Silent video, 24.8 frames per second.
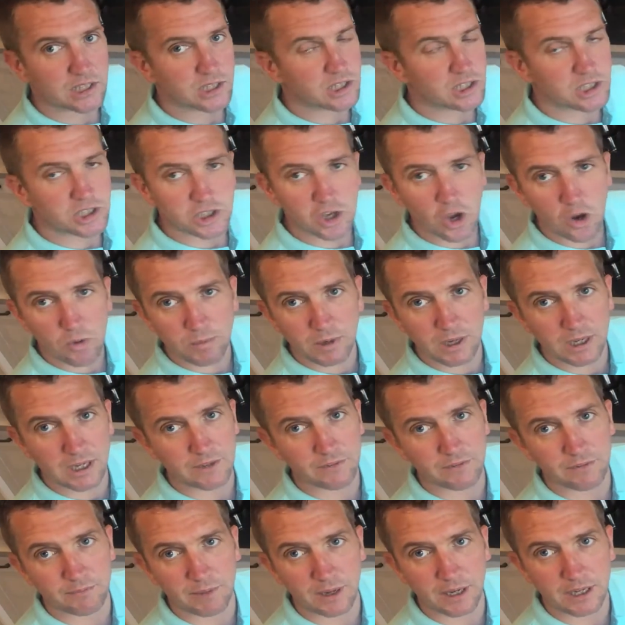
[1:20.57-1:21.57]
there's so many
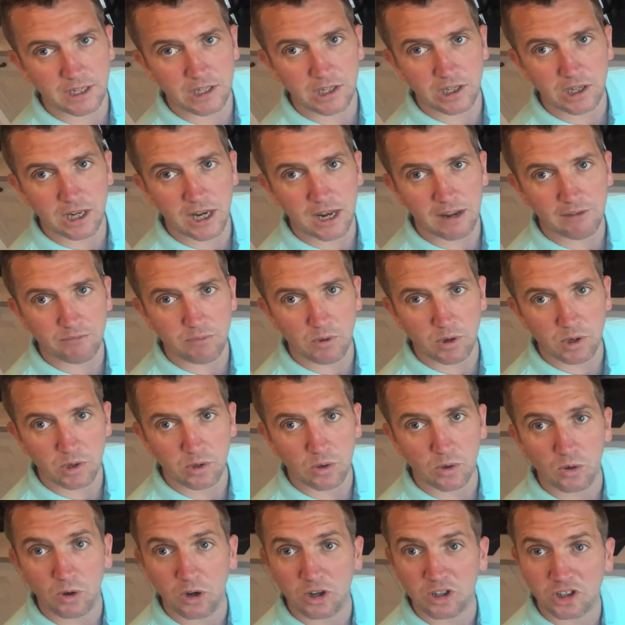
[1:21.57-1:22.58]
different many. You can have what you
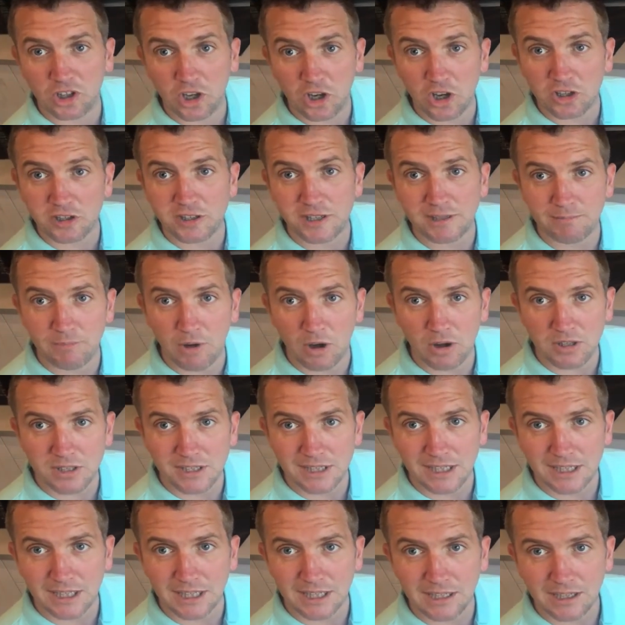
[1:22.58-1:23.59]
call a dirty
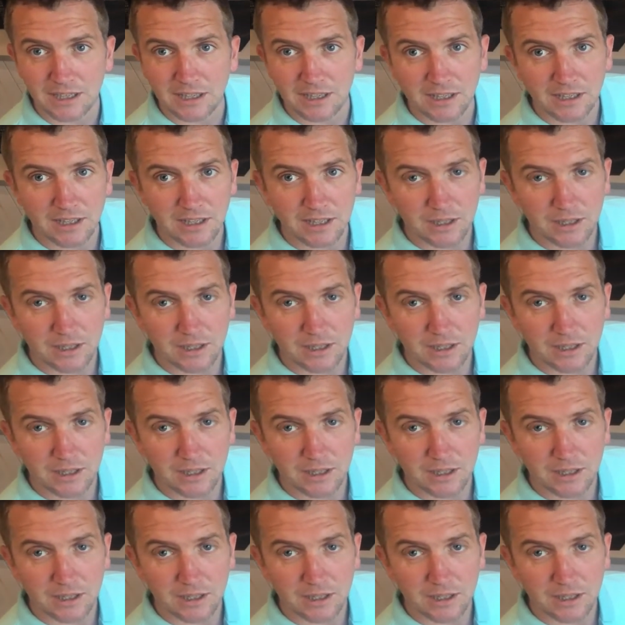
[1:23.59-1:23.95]
martini.